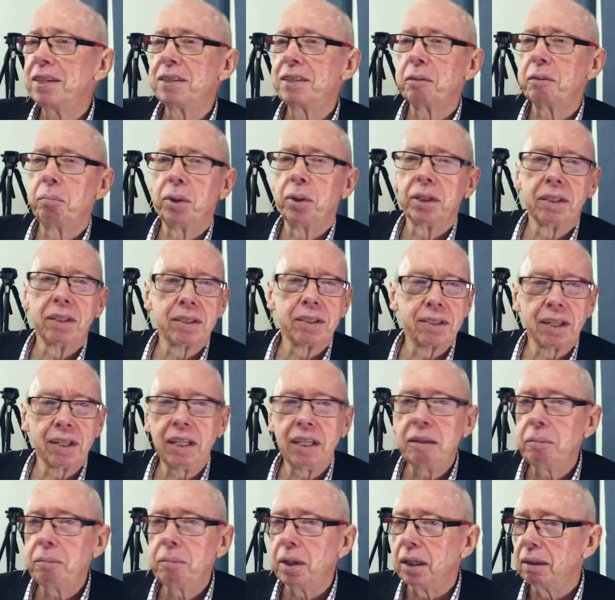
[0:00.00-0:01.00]
to bring the
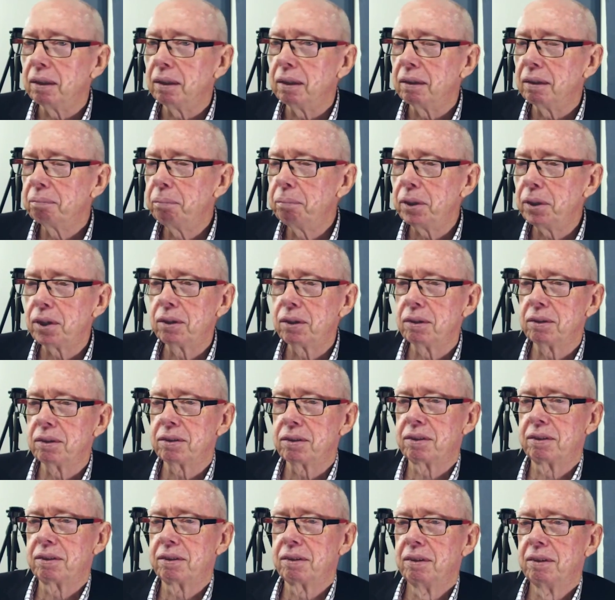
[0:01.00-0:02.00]
team in
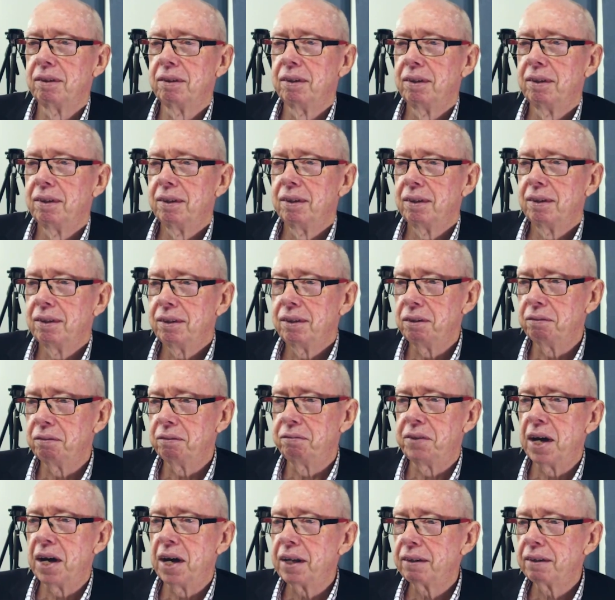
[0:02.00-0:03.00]
because you've
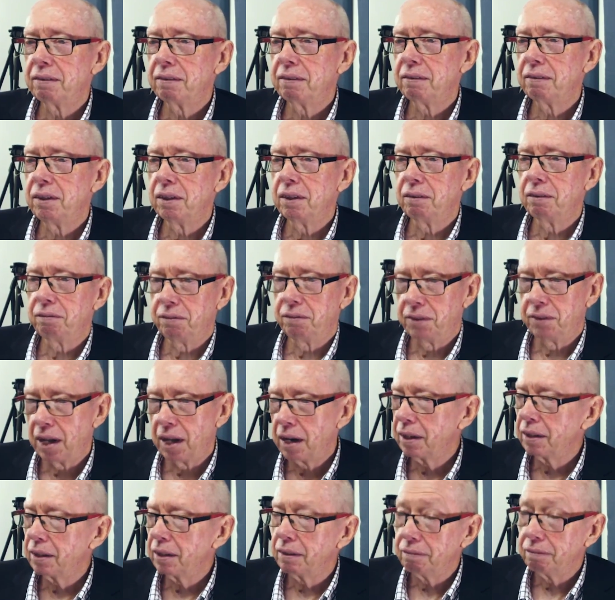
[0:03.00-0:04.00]
given
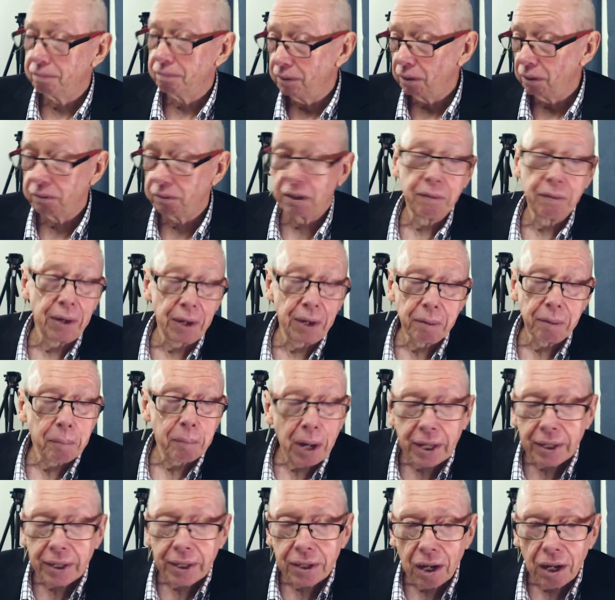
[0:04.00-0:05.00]
it a
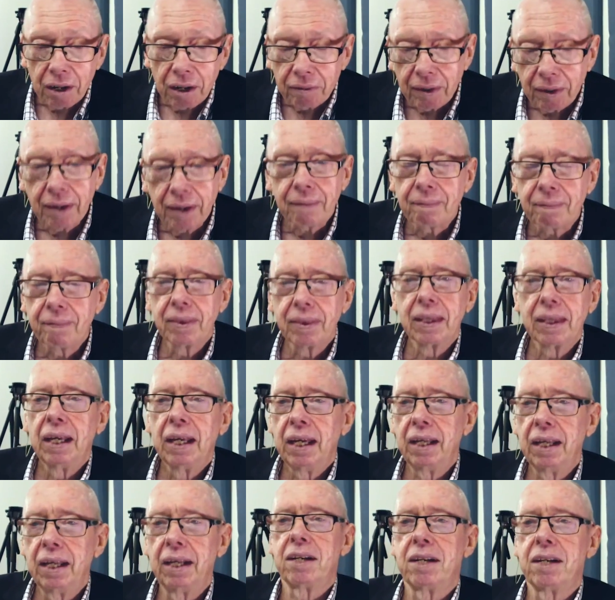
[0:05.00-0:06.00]
makeover
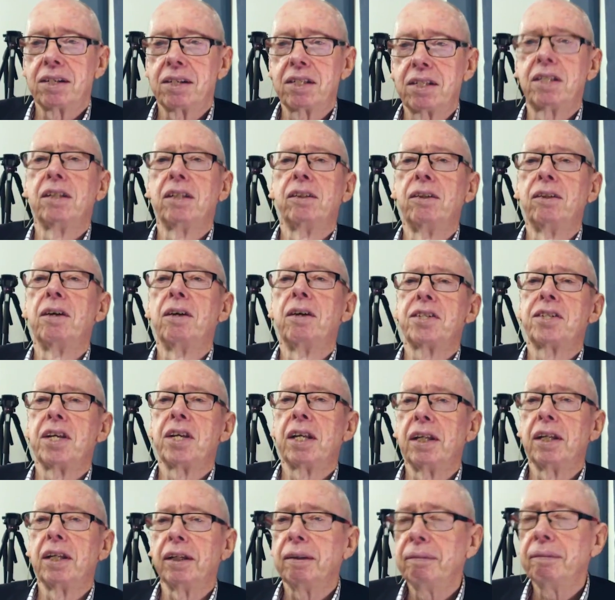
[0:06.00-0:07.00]
and it's still not
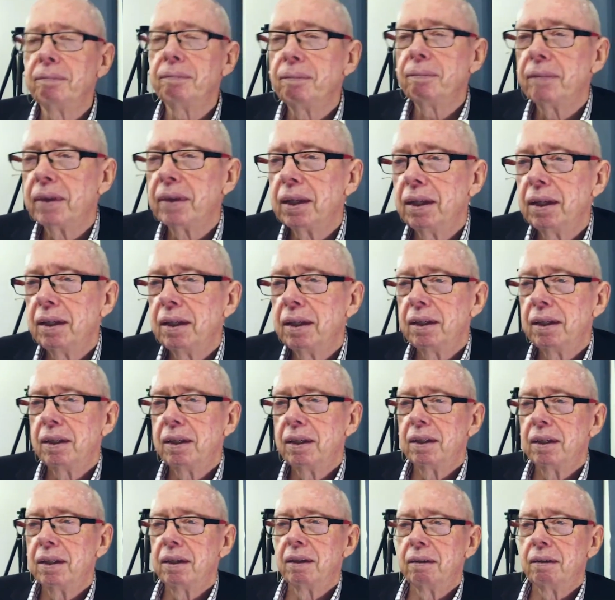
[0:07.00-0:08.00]
selling.
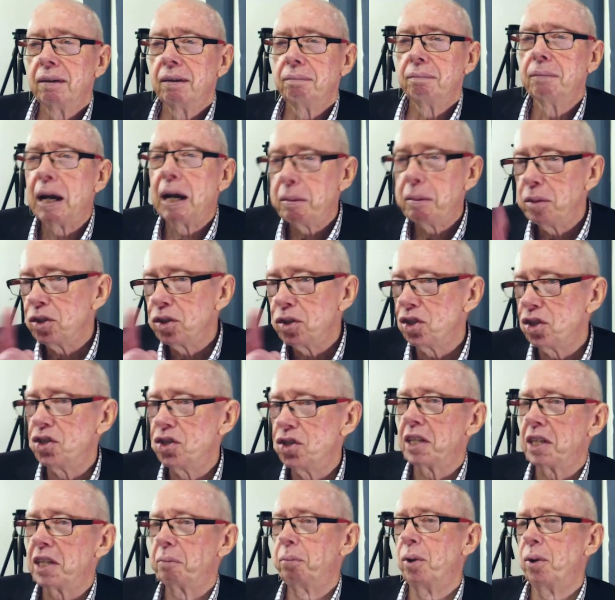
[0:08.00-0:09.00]
Maybe you should
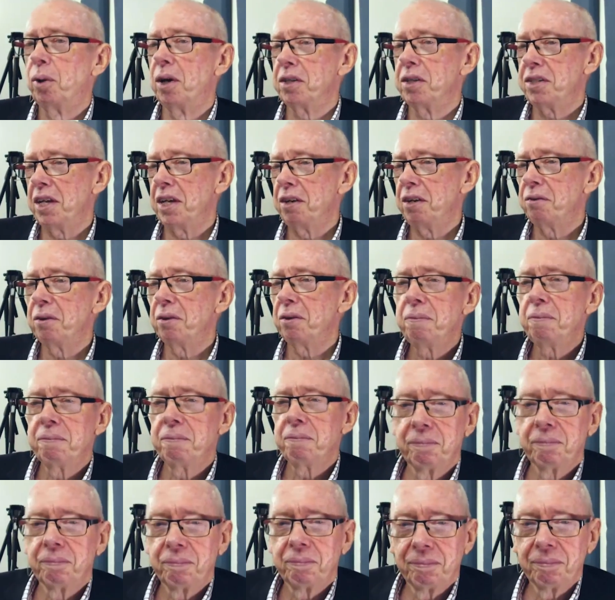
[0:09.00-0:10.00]
check the price, Andrew.
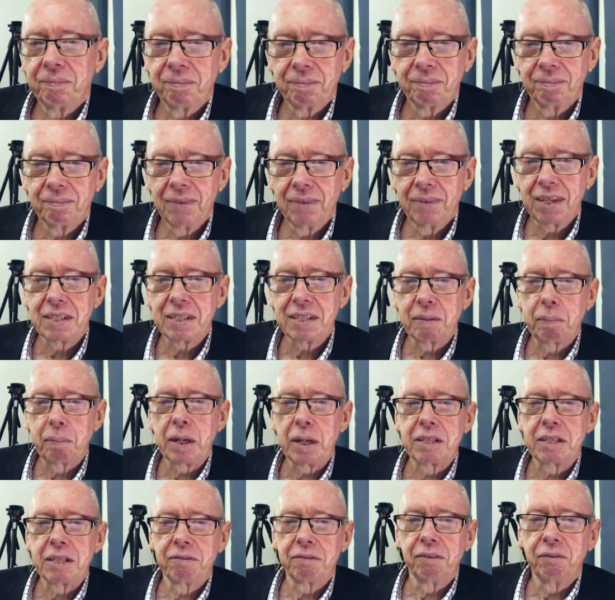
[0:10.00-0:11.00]
There's a
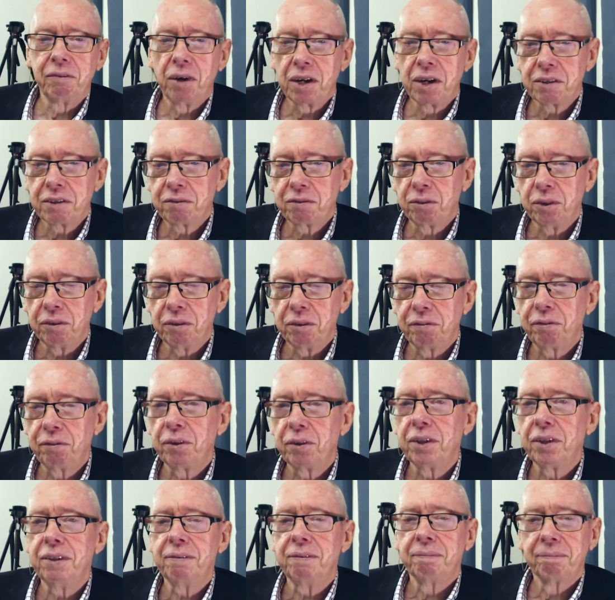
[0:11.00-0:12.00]
piece of advice for you,
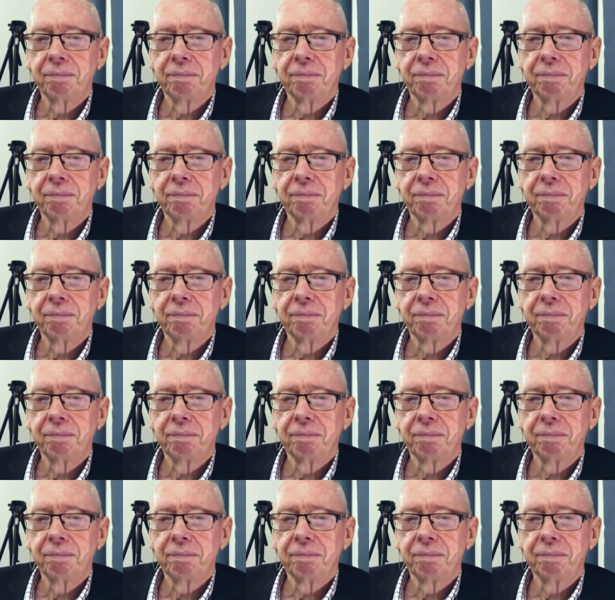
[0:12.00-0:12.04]
free.